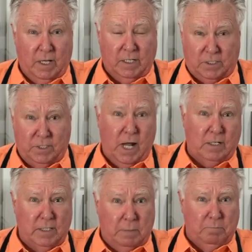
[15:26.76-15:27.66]
because you're not
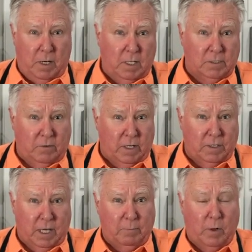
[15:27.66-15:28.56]
going to get bugged or
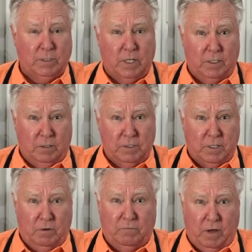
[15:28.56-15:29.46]
anything. What it's going to do is
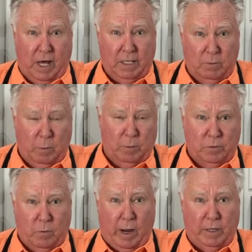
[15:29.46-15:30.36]
notify you when we
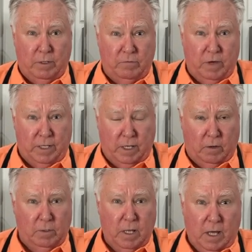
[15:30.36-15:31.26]
throw out a new
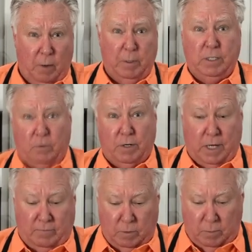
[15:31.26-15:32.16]
video, and we do one
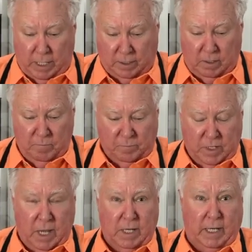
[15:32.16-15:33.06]
every week.
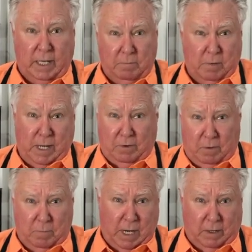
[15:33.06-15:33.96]
And they're getting better
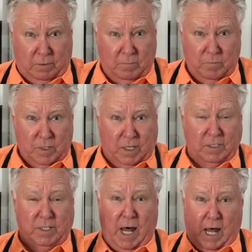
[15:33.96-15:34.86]
and better,
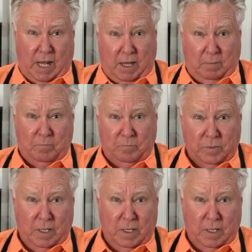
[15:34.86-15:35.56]
because I'm